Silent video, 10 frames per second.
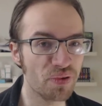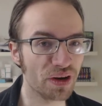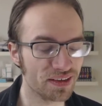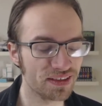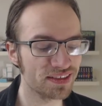
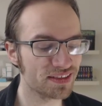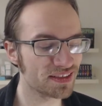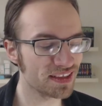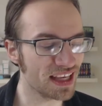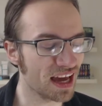But
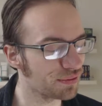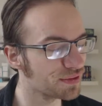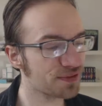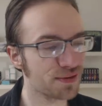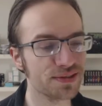yeah,
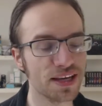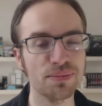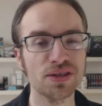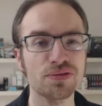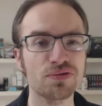this this
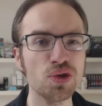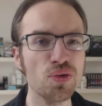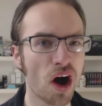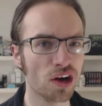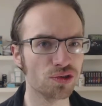image of
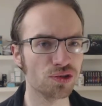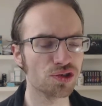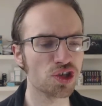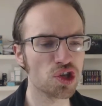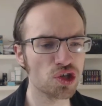two
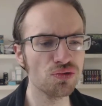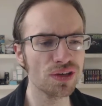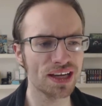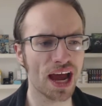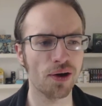hunters
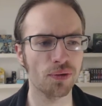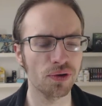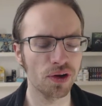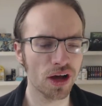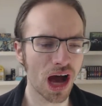shooting
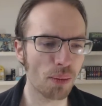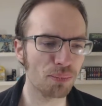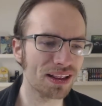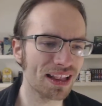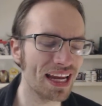down a
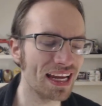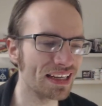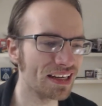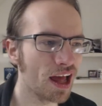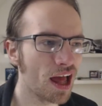
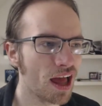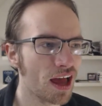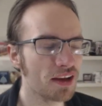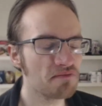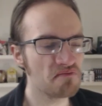plane,
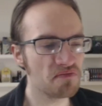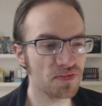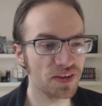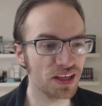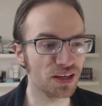
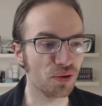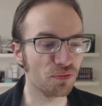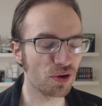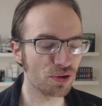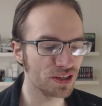you
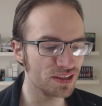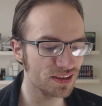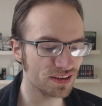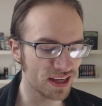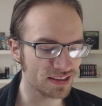know,
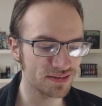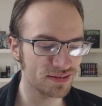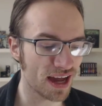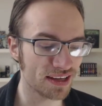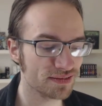very that's
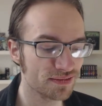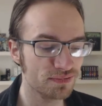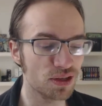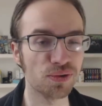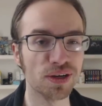
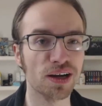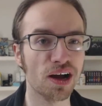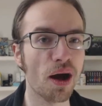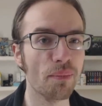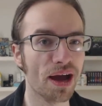that's guerrilla
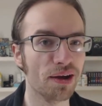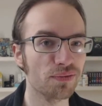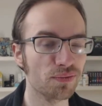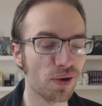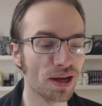
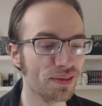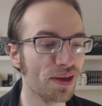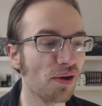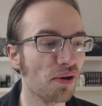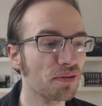combat right
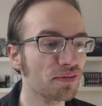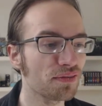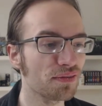there.